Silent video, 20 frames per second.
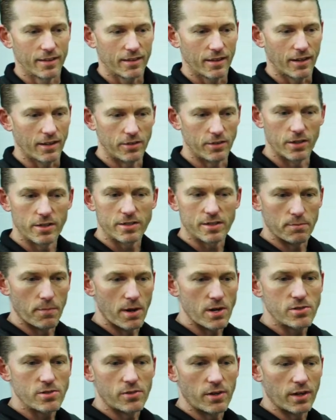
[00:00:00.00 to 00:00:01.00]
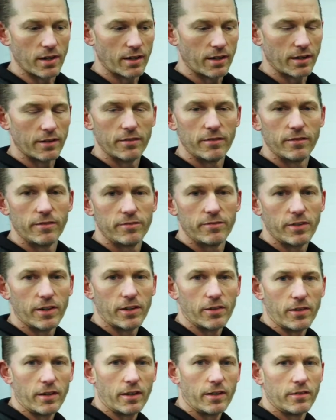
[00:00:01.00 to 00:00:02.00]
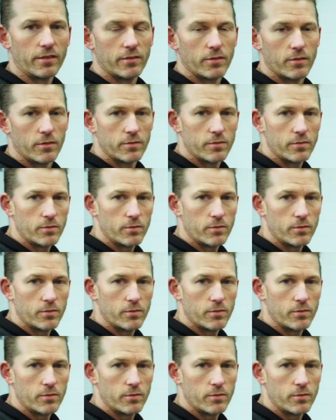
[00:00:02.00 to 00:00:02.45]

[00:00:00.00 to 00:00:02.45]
I did some measuring and figuring